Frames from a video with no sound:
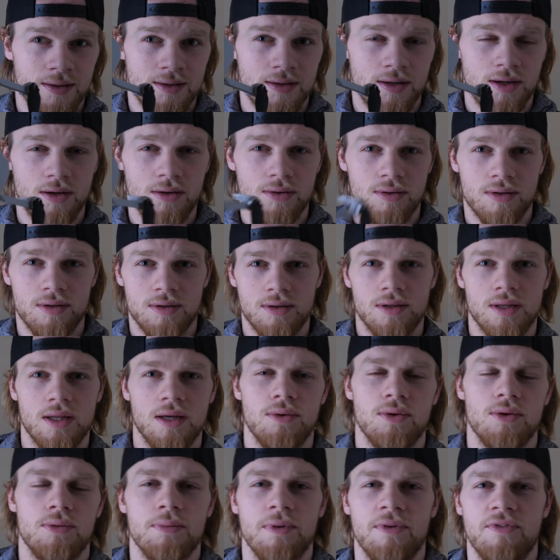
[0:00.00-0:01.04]
So that
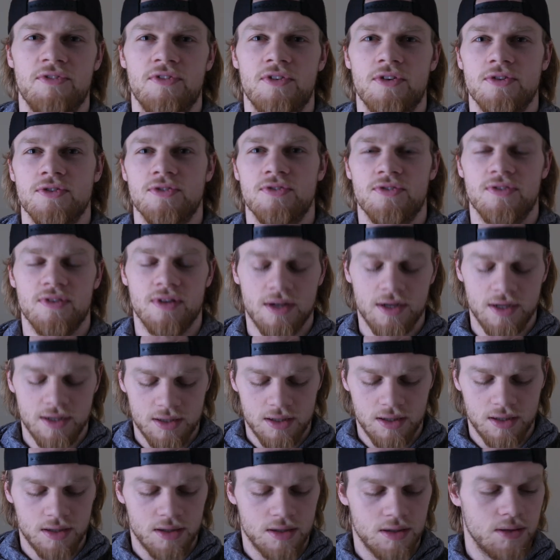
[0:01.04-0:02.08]
was my first
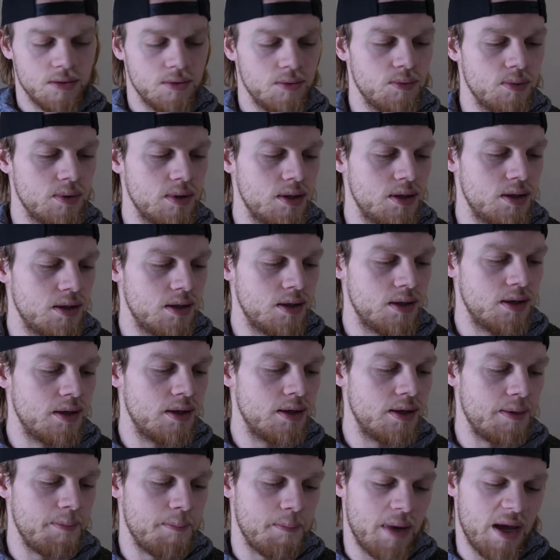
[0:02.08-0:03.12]
flight with
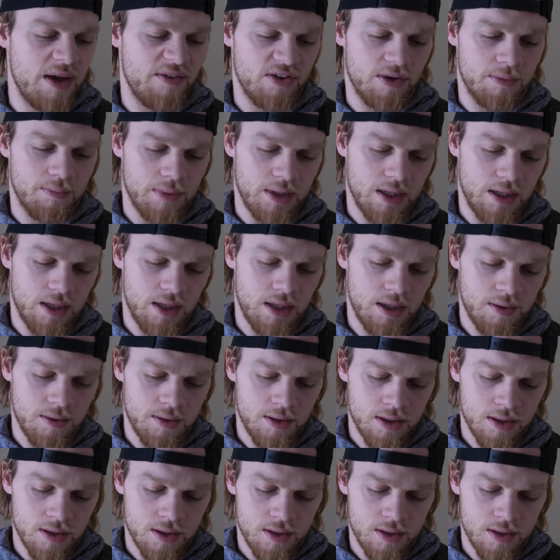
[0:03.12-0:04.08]
the Mavic Mini.